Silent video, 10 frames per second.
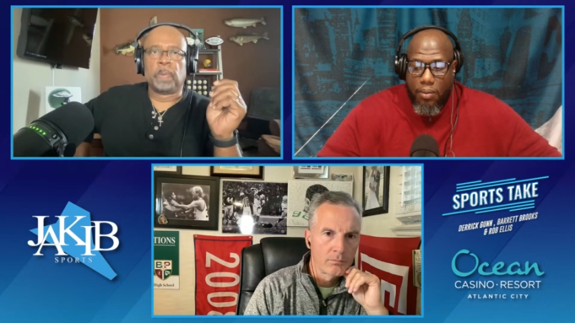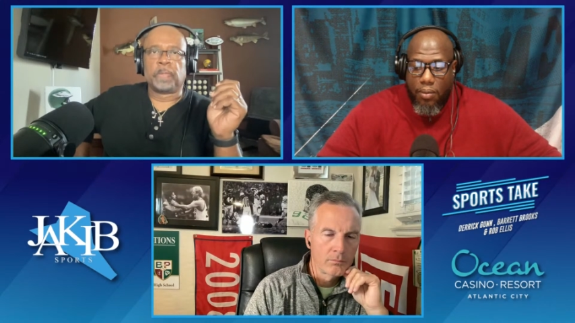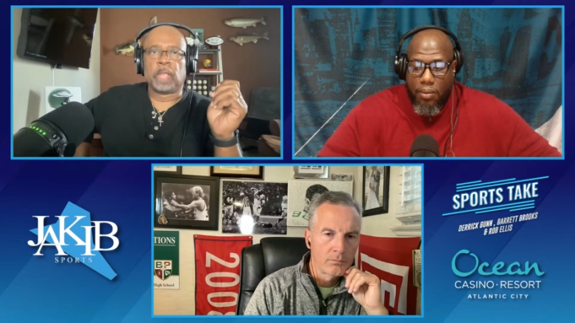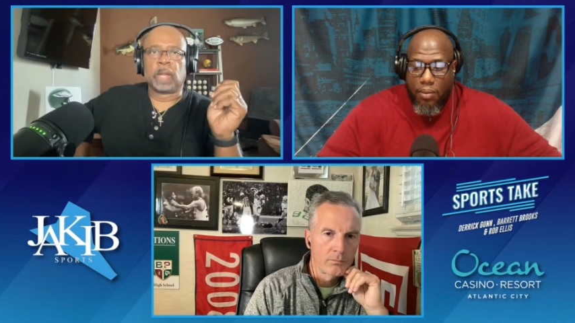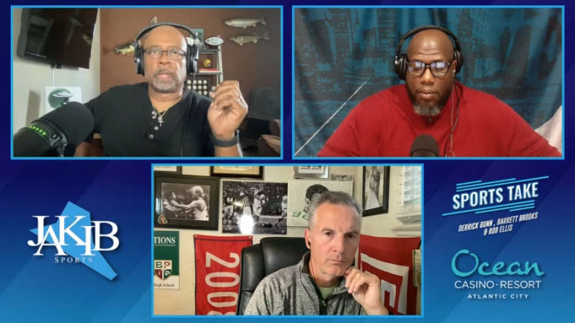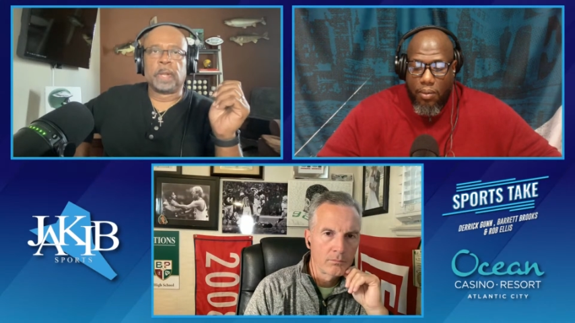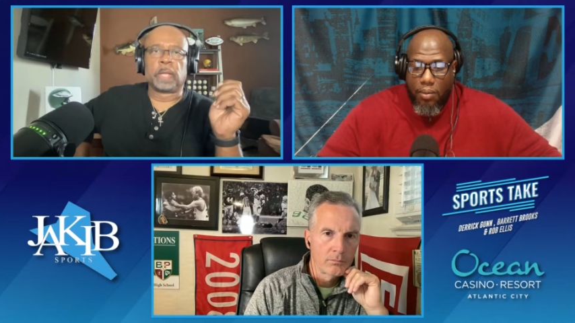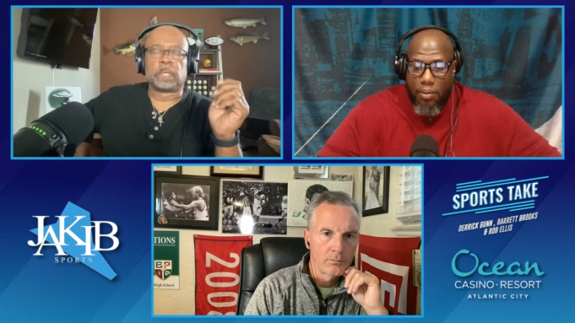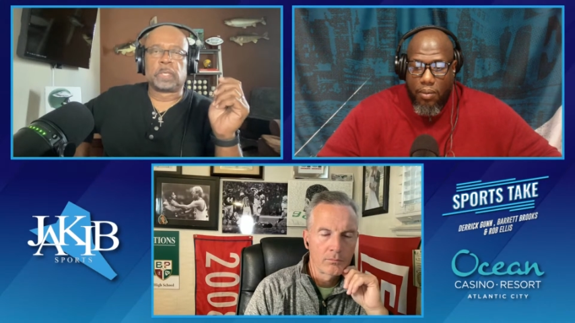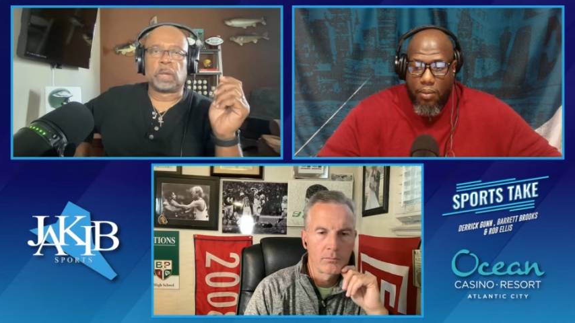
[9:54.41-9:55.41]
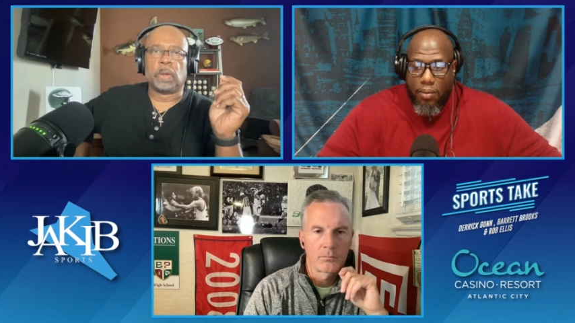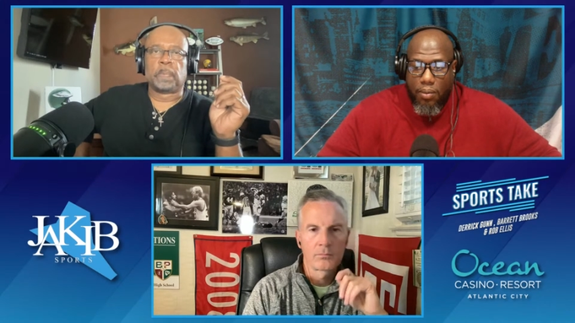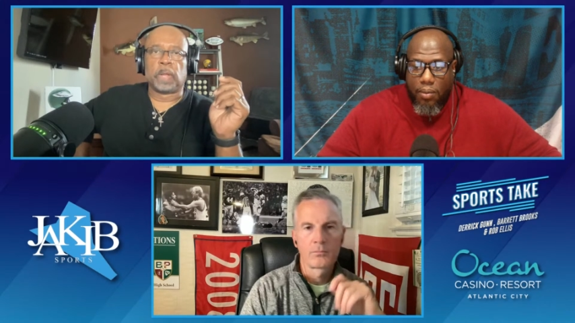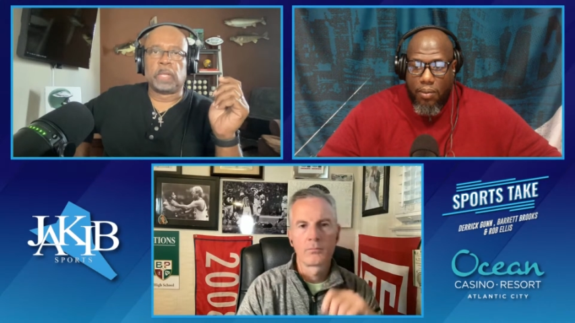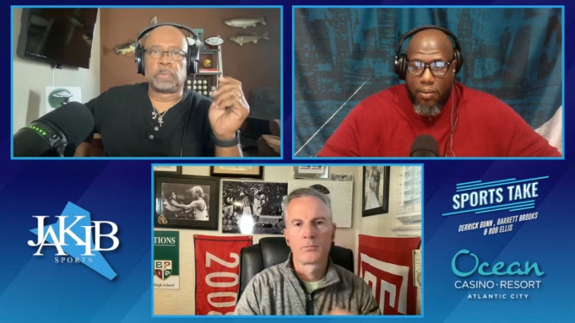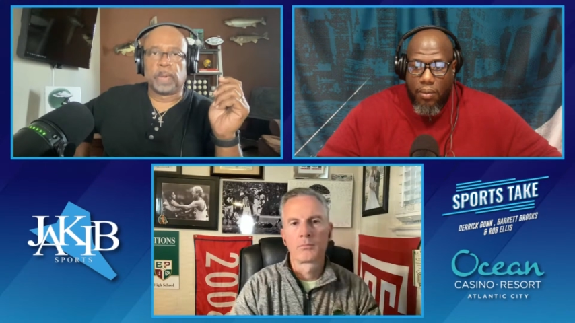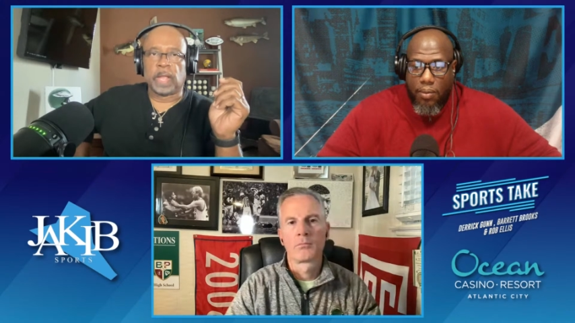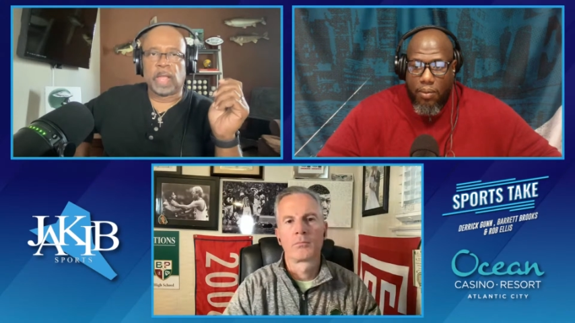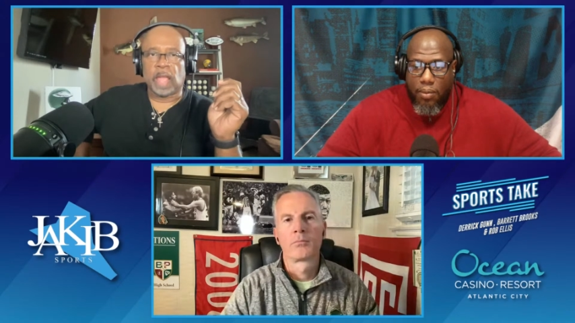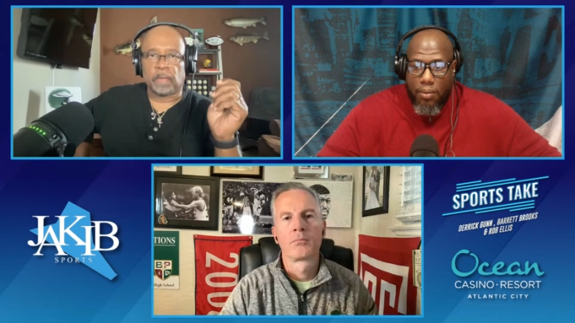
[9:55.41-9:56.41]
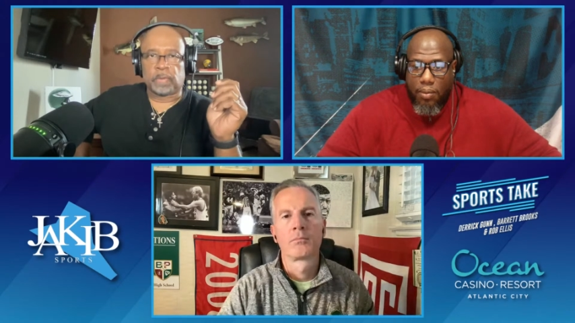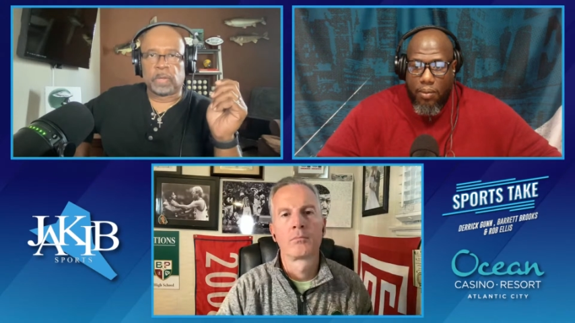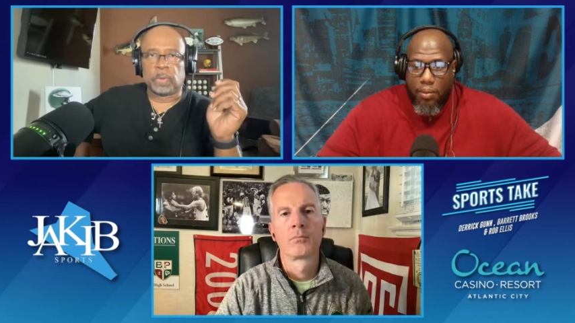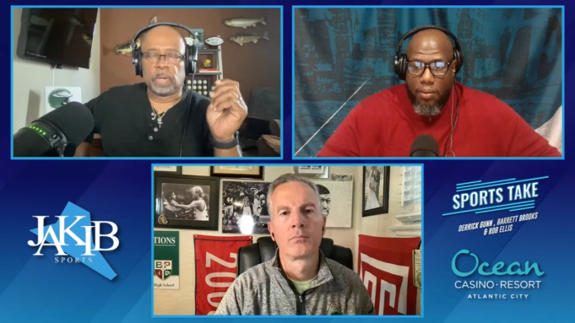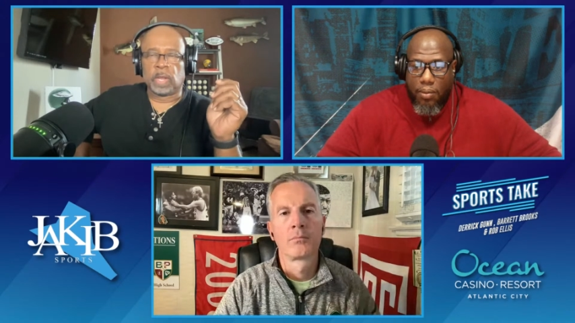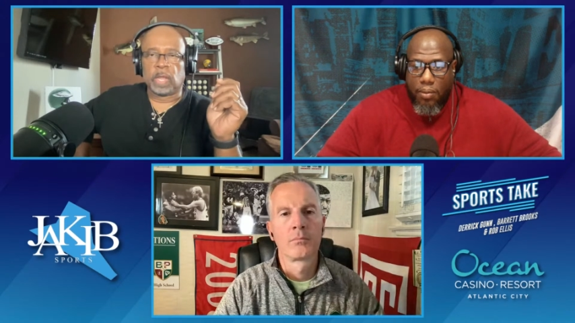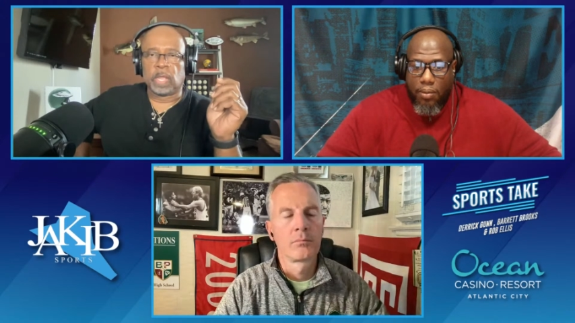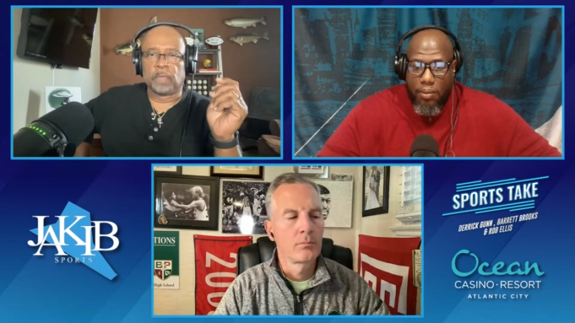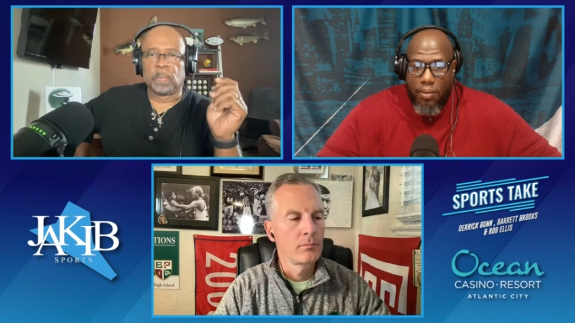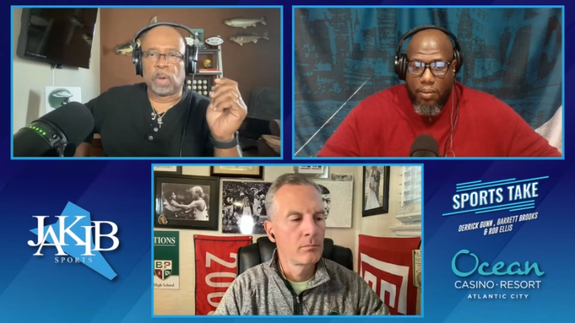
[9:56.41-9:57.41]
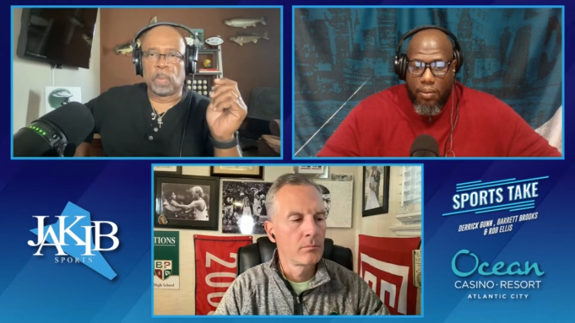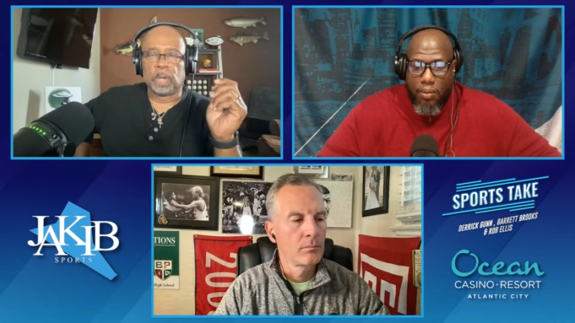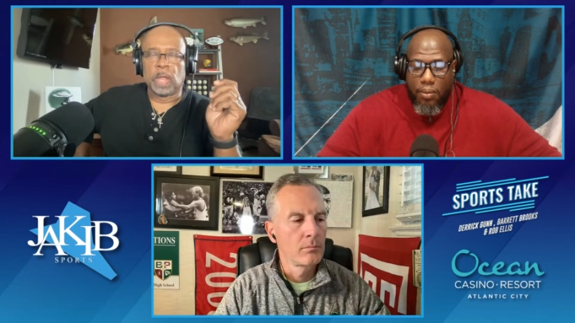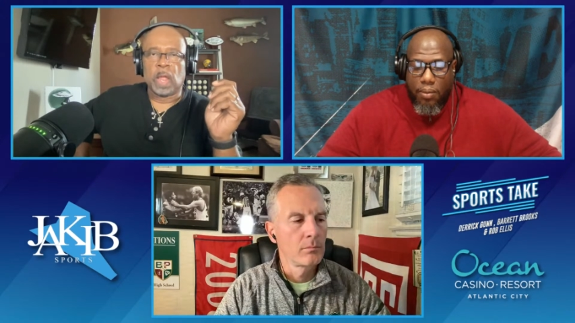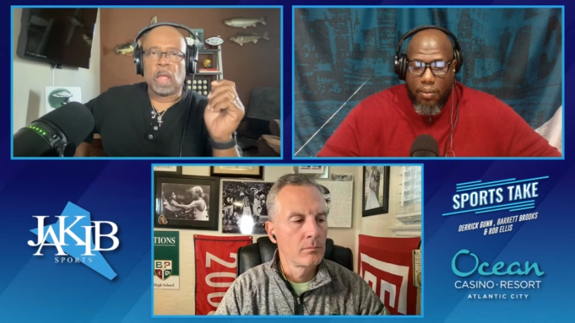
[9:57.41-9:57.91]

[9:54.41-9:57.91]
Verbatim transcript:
Speaker 1: but to get the necessary plays when they have to at any given moment.